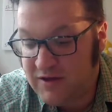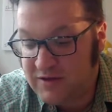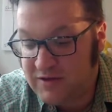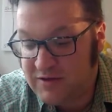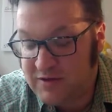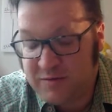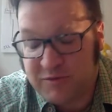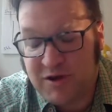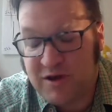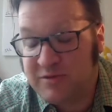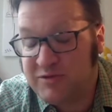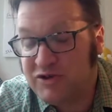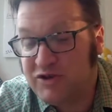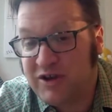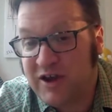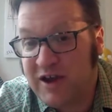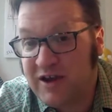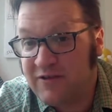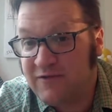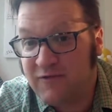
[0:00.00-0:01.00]
Sometimes you
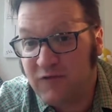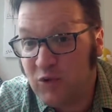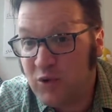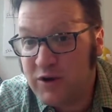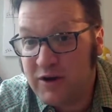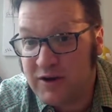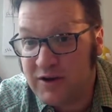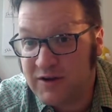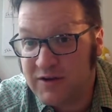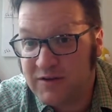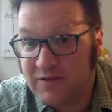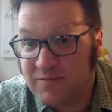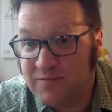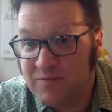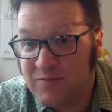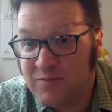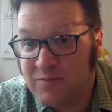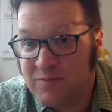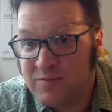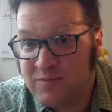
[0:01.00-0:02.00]
can't avoid it.
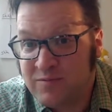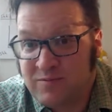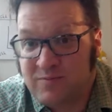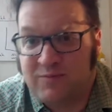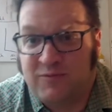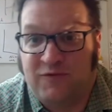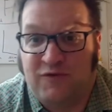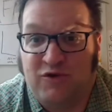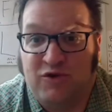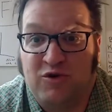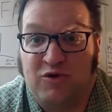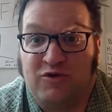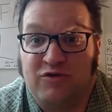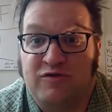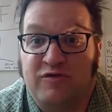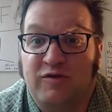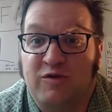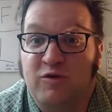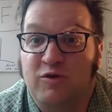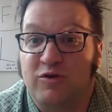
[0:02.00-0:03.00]
If you're on a
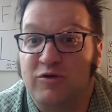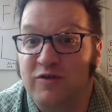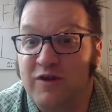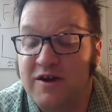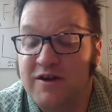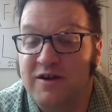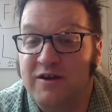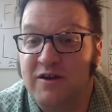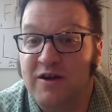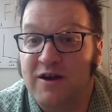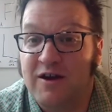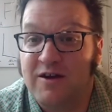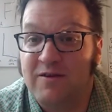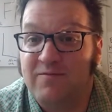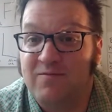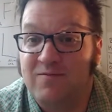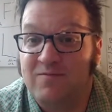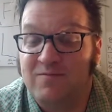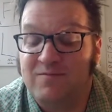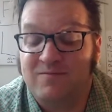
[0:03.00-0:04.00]
scooter late at
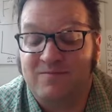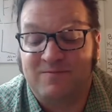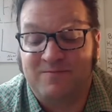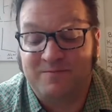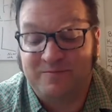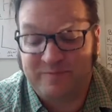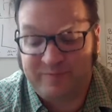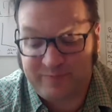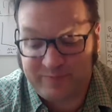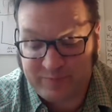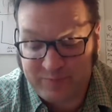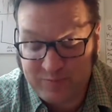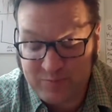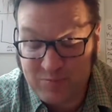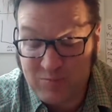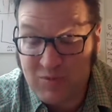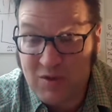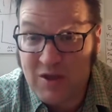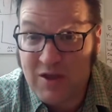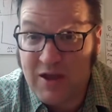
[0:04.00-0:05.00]
night,
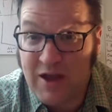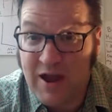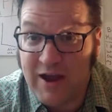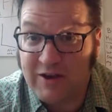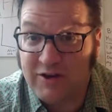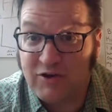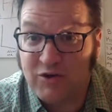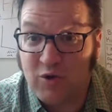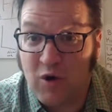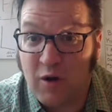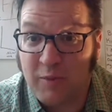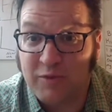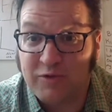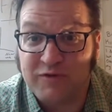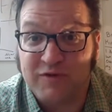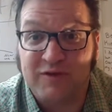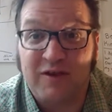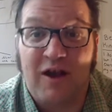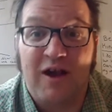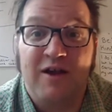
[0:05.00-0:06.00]
and you
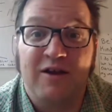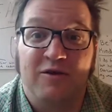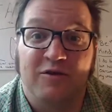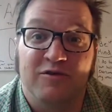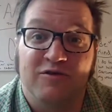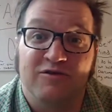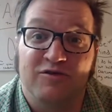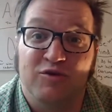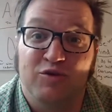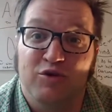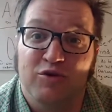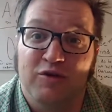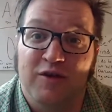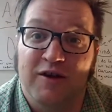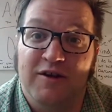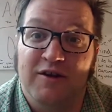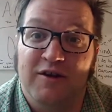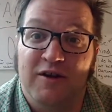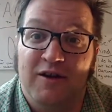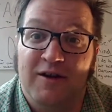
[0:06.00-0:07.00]
almost died on a scooter
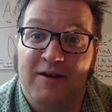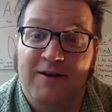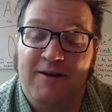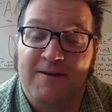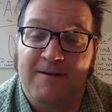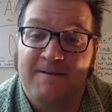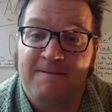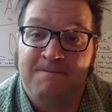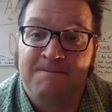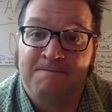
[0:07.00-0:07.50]
late at night,